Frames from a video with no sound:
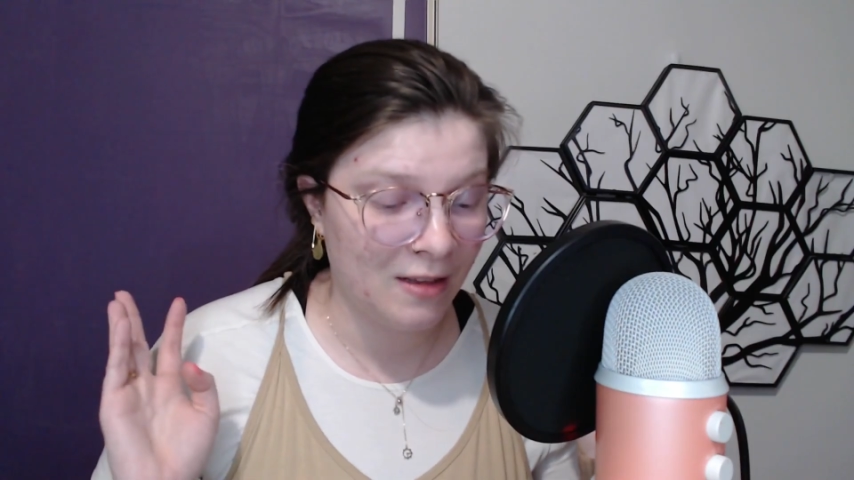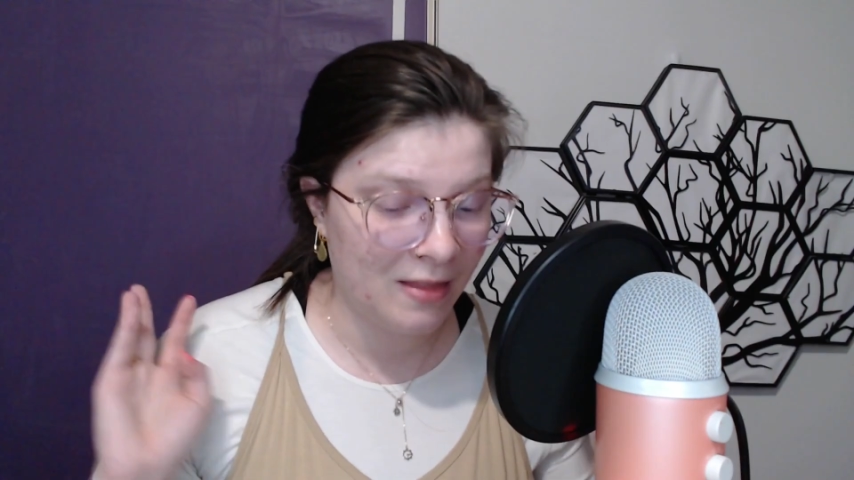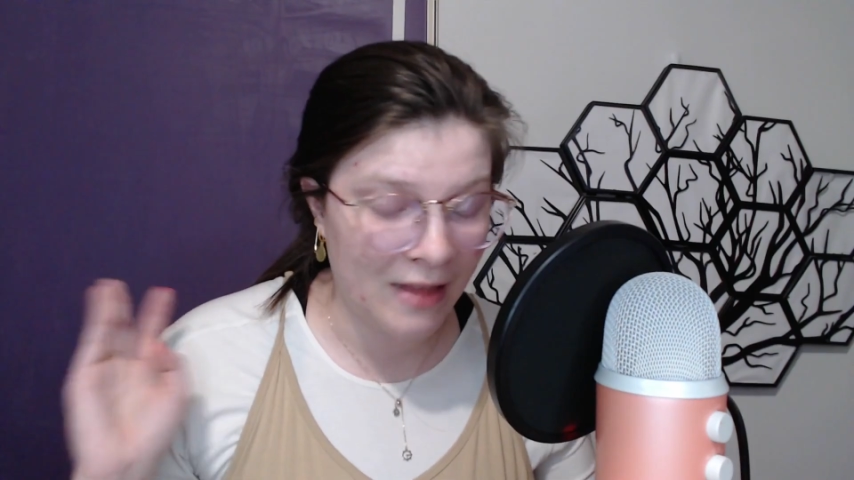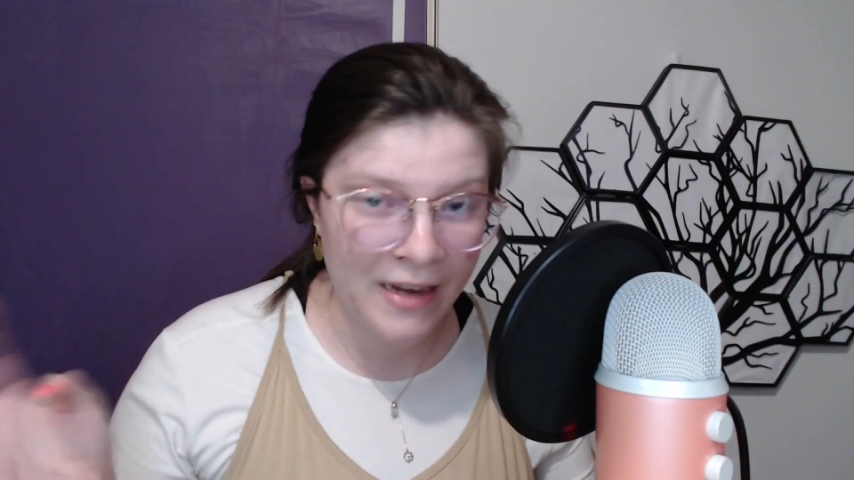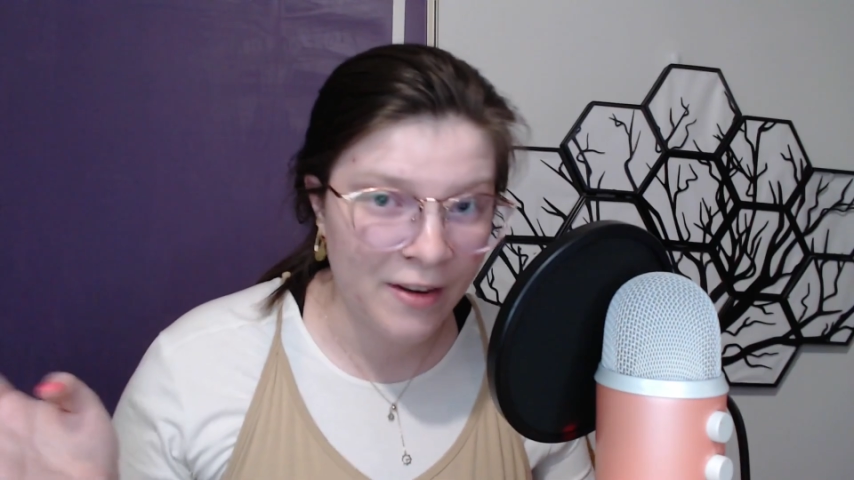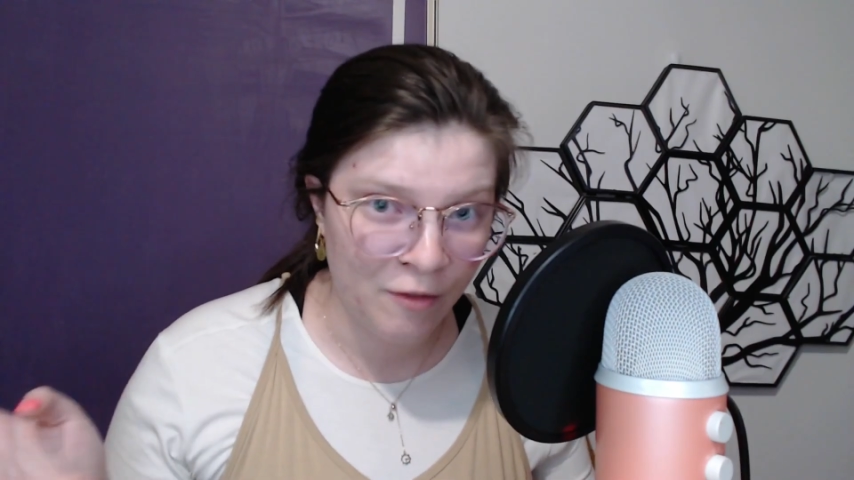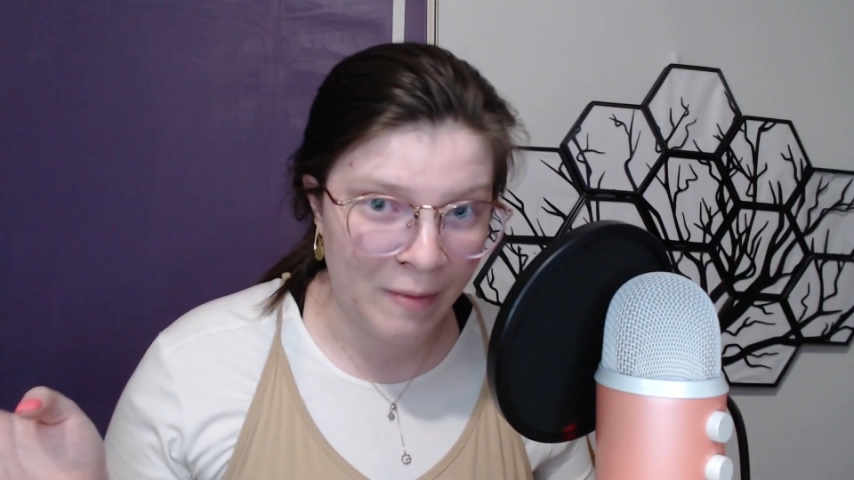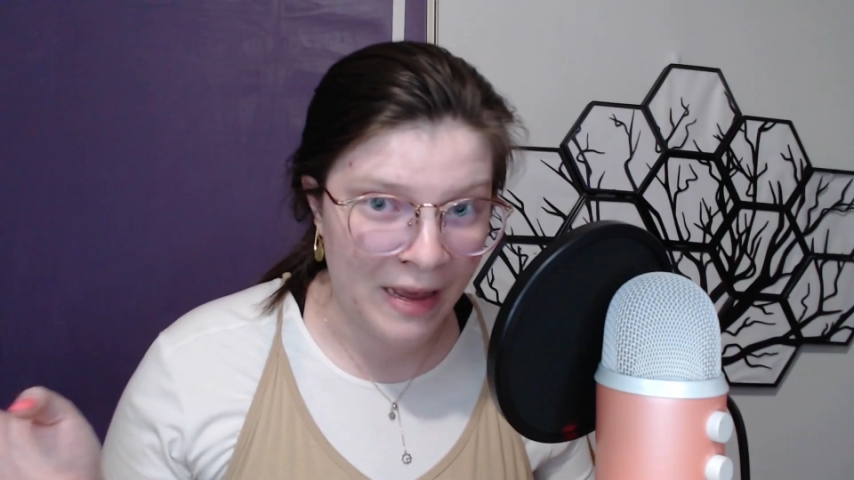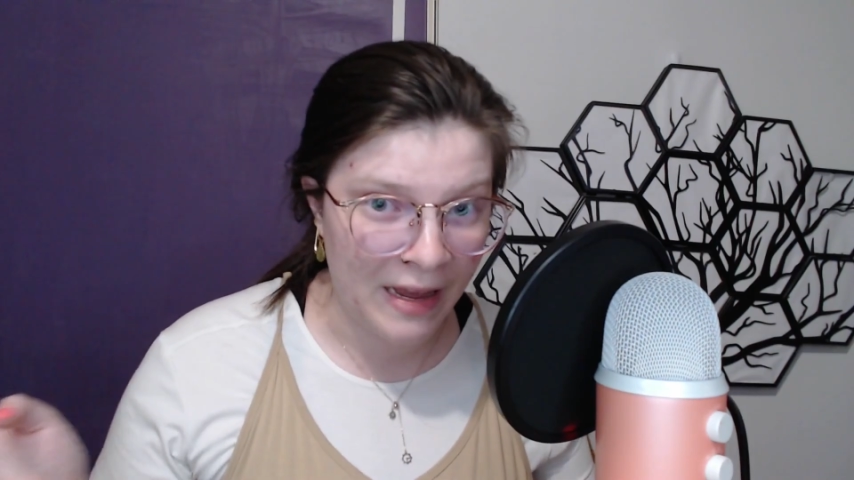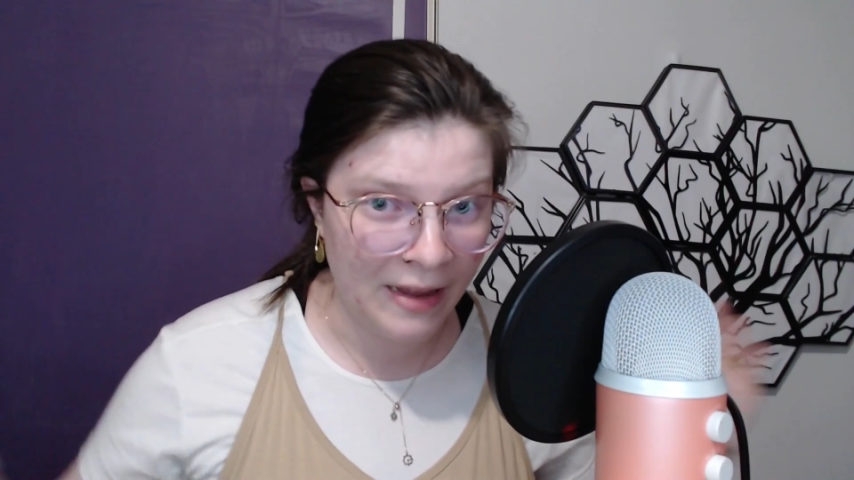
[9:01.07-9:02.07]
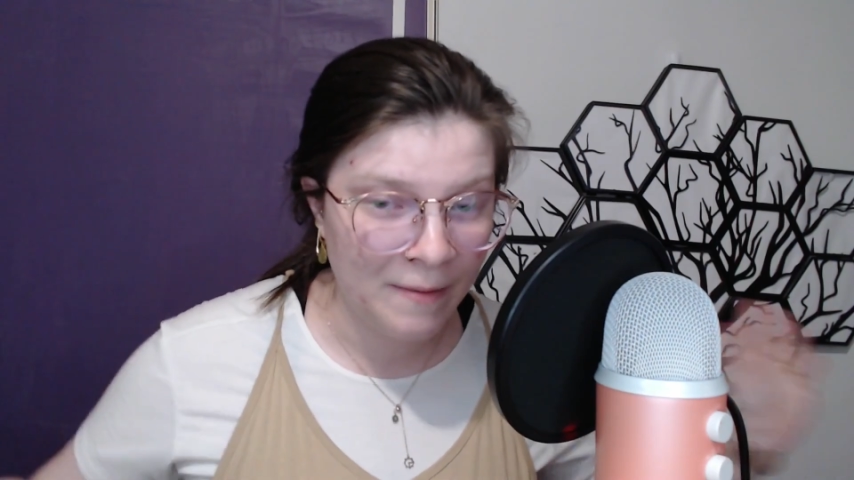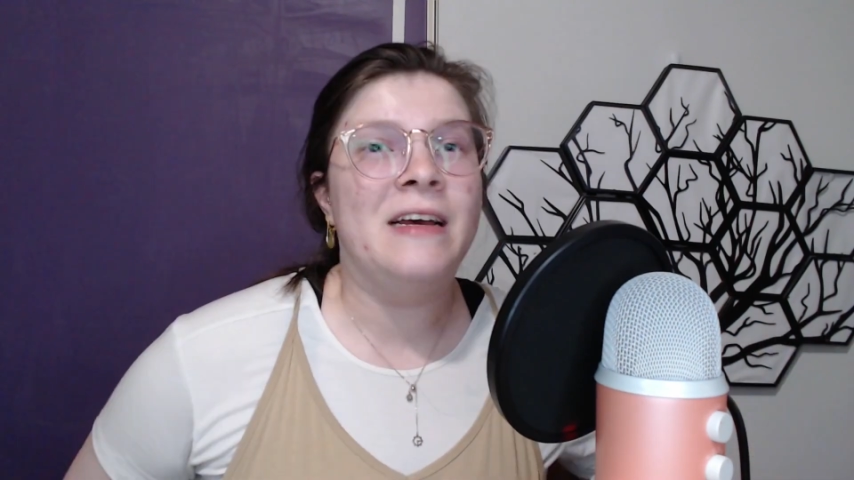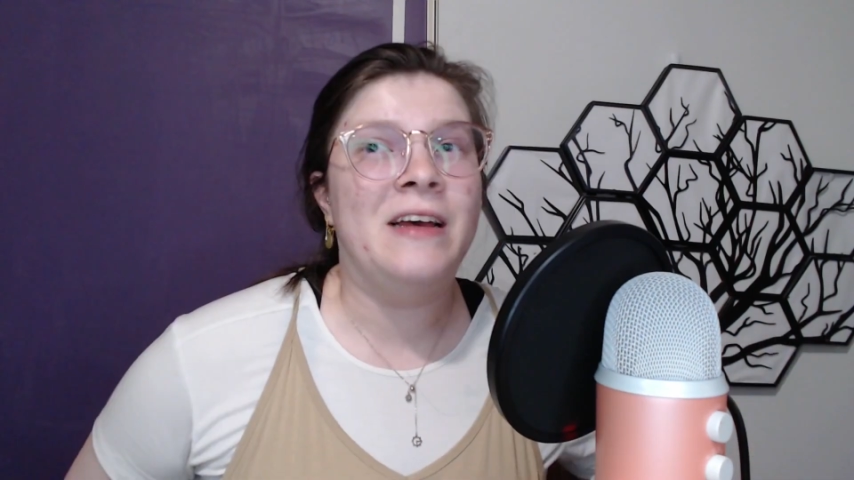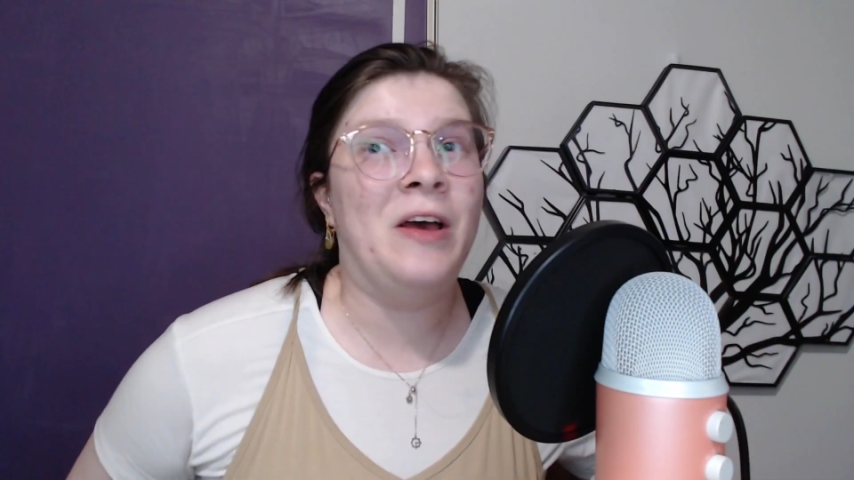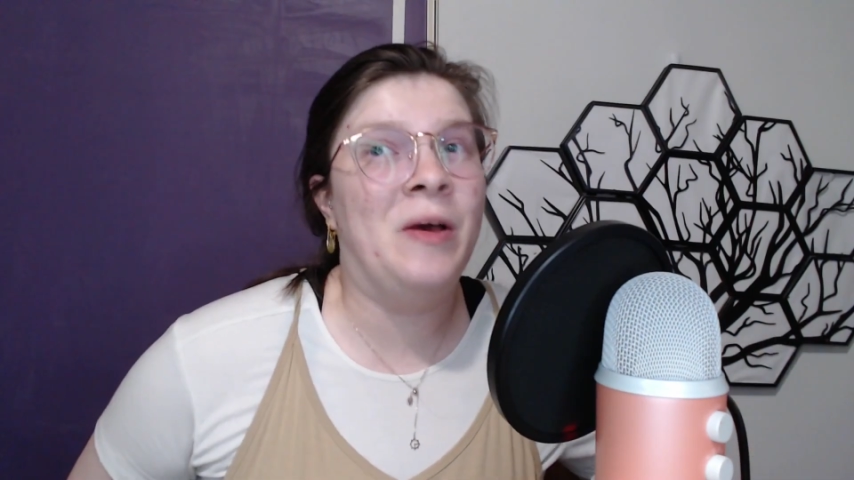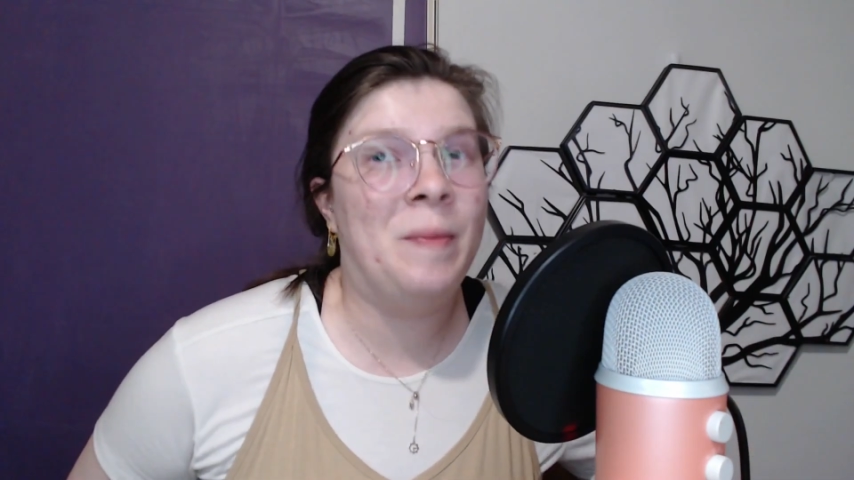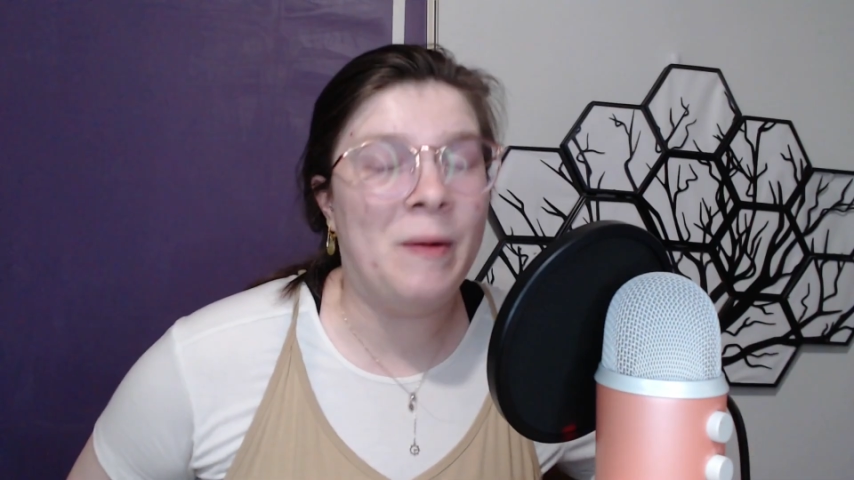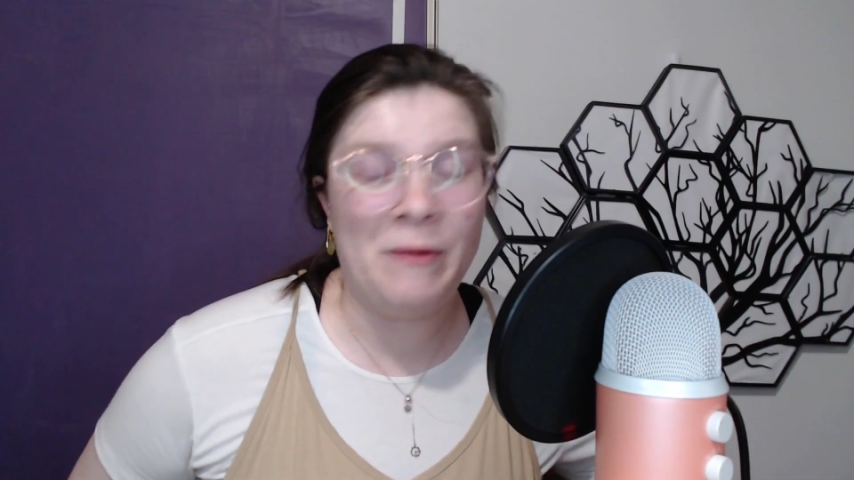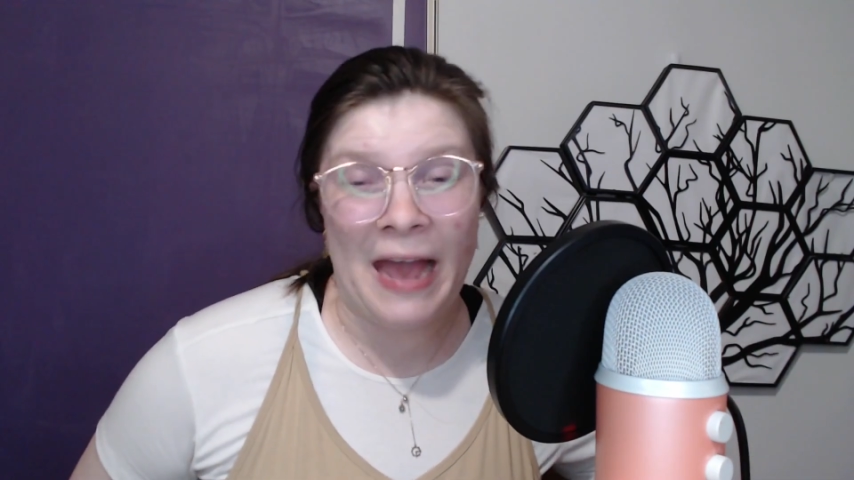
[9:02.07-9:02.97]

the end of May. But we